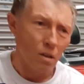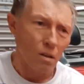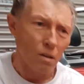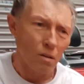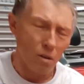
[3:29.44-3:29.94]

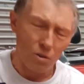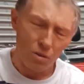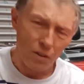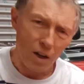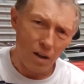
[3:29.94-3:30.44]
Lots of
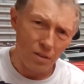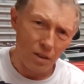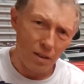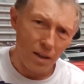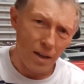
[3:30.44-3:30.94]
cars in
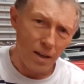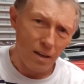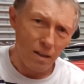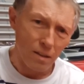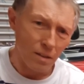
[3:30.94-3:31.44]
there
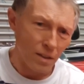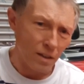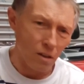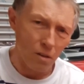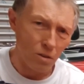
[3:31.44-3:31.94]
that need a
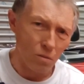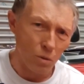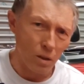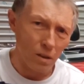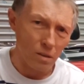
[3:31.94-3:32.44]
lot of
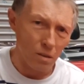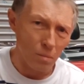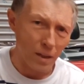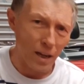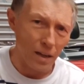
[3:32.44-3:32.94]
work to the
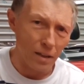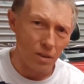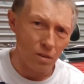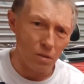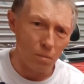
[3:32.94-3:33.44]
mechanics
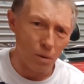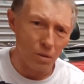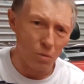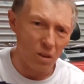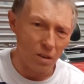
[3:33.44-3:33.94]
and the
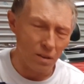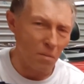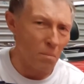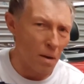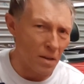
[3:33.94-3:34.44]
bodywork. There
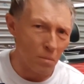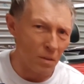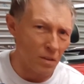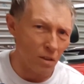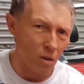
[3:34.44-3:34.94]
may be
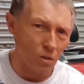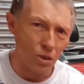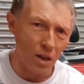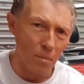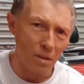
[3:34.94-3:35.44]
the odd
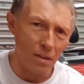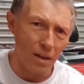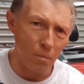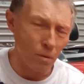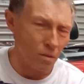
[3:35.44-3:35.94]
gem in there,
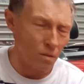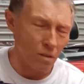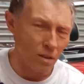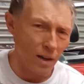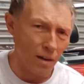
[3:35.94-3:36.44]
but you're
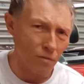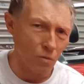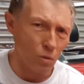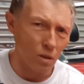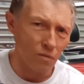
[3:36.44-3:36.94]
going to have to
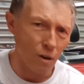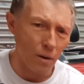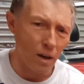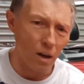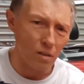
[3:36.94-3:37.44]
work very
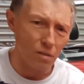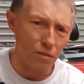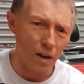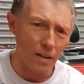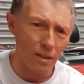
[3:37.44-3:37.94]
hard to
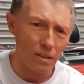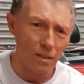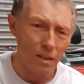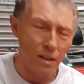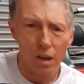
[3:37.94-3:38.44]
find it.
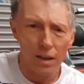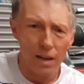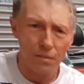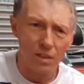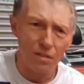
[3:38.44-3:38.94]

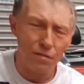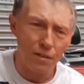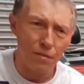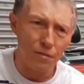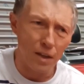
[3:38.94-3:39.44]
11 to
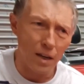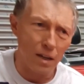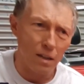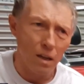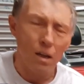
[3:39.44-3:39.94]

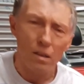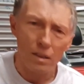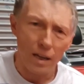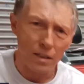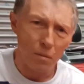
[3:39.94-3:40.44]
15, it's
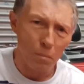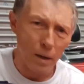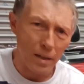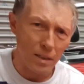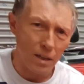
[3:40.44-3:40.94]
getting
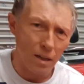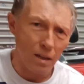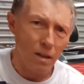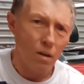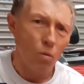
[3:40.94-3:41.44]
better.
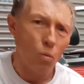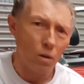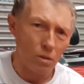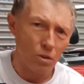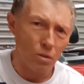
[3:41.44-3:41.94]
1
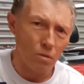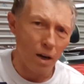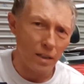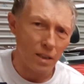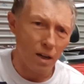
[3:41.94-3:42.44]
or 2
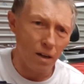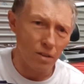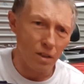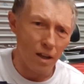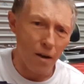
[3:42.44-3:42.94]
nice cars
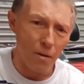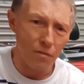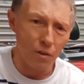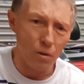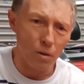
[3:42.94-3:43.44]
in there if
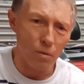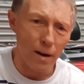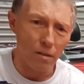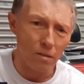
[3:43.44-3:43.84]
you look around.